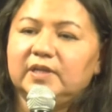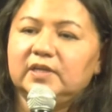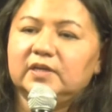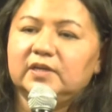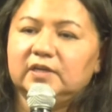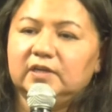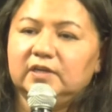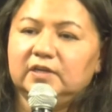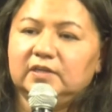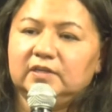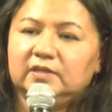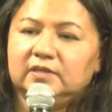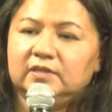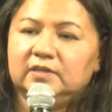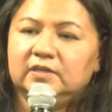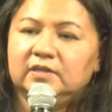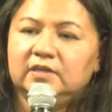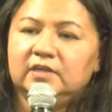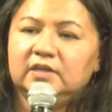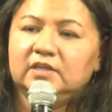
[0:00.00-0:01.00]
Mother Earth.
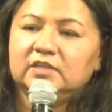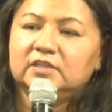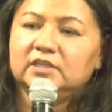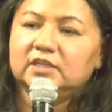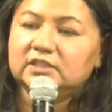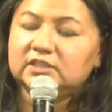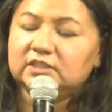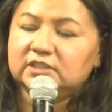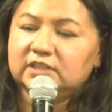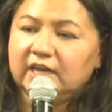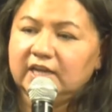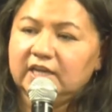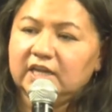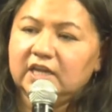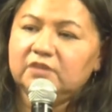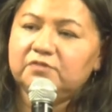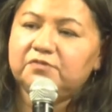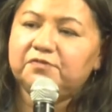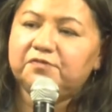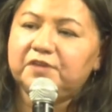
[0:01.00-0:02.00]
The
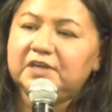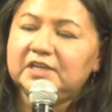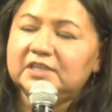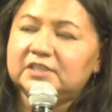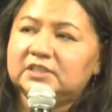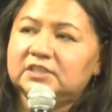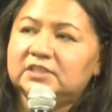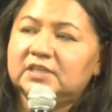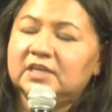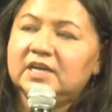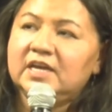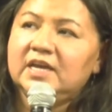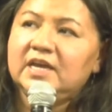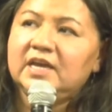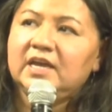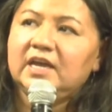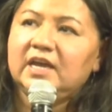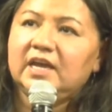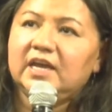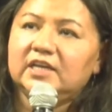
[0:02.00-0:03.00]
second feast
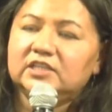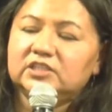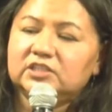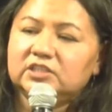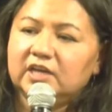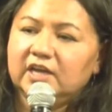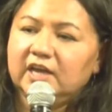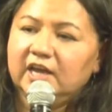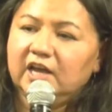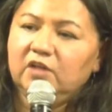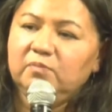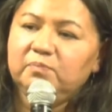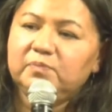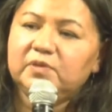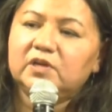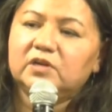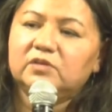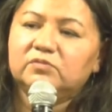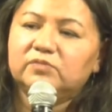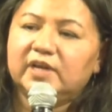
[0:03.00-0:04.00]
is to help
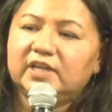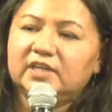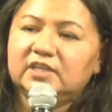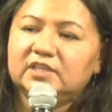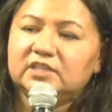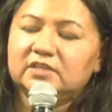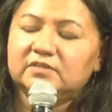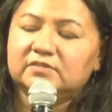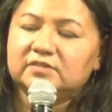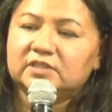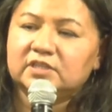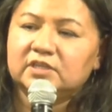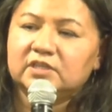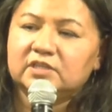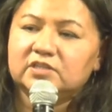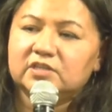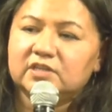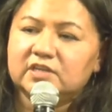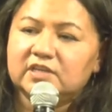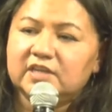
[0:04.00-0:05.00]
your relatives
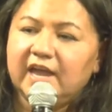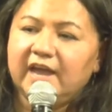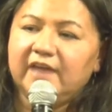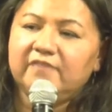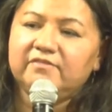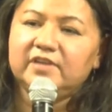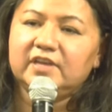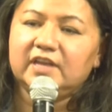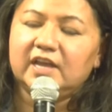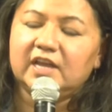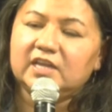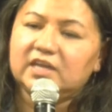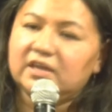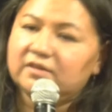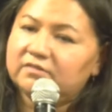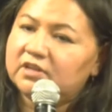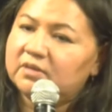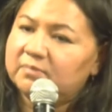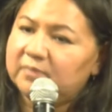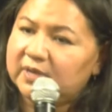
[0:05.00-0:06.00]
to navigate,
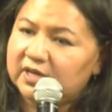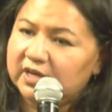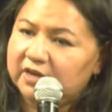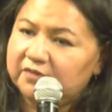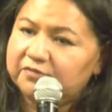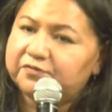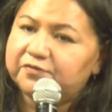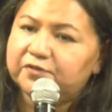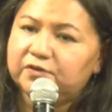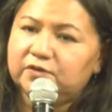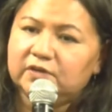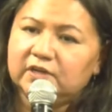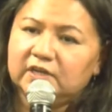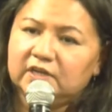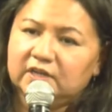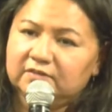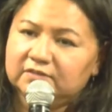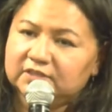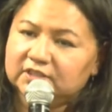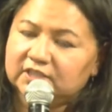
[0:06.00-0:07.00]
give them enough food,
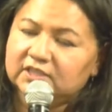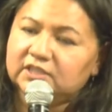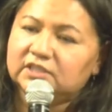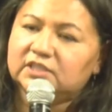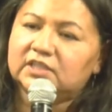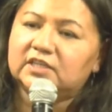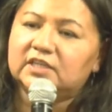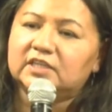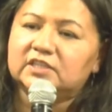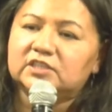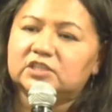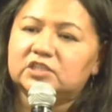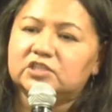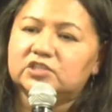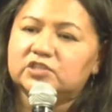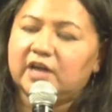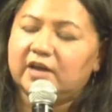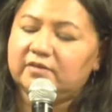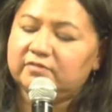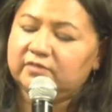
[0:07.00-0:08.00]
enough sustenance to
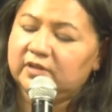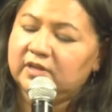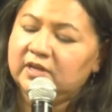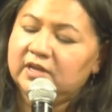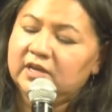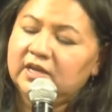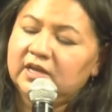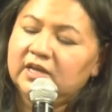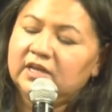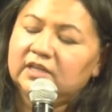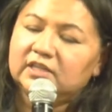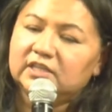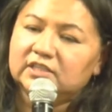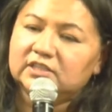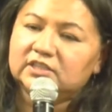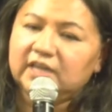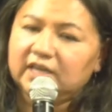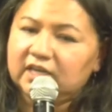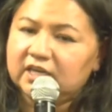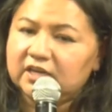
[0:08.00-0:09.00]
travel. The
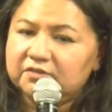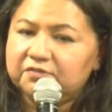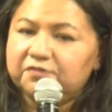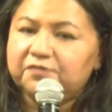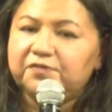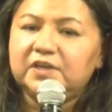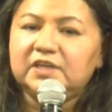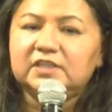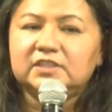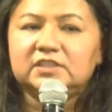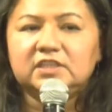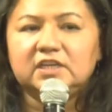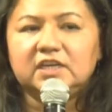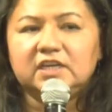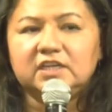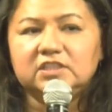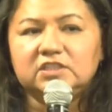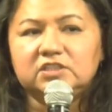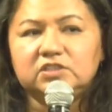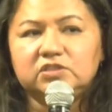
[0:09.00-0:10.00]
second feast
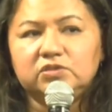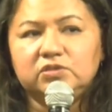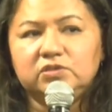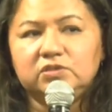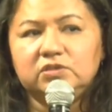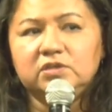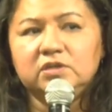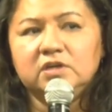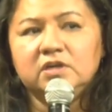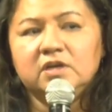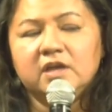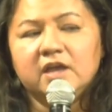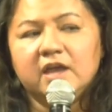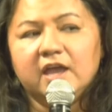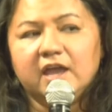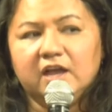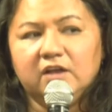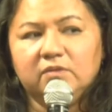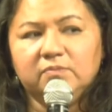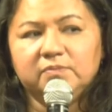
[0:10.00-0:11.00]
is to
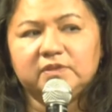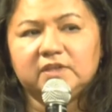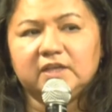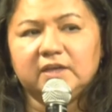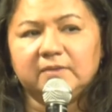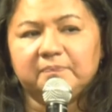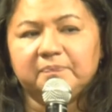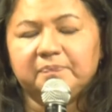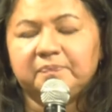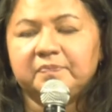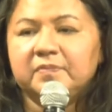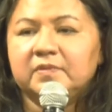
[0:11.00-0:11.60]
help them